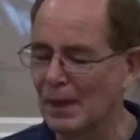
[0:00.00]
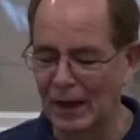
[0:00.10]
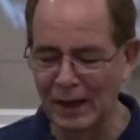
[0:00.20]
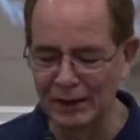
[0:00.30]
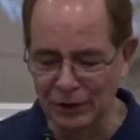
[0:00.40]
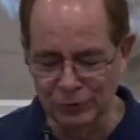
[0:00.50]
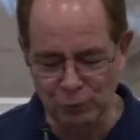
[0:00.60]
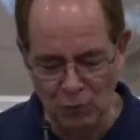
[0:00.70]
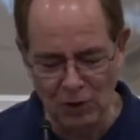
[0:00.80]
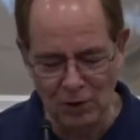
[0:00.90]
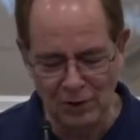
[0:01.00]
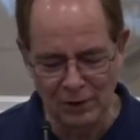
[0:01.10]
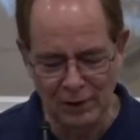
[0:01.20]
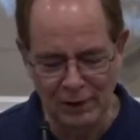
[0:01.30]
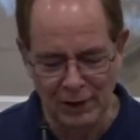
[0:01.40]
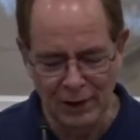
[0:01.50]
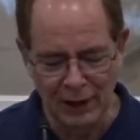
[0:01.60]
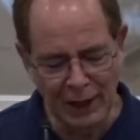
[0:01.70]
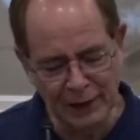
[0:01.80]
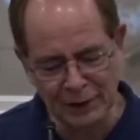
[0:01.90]
and His Word
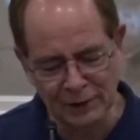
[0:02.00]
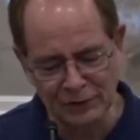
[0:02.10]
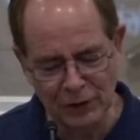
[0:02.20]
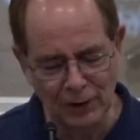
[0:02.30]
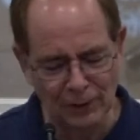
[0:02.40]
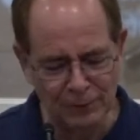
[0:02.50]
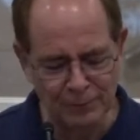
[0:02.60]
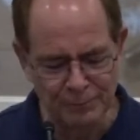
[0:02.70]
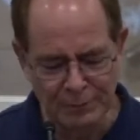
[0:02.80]
and His home.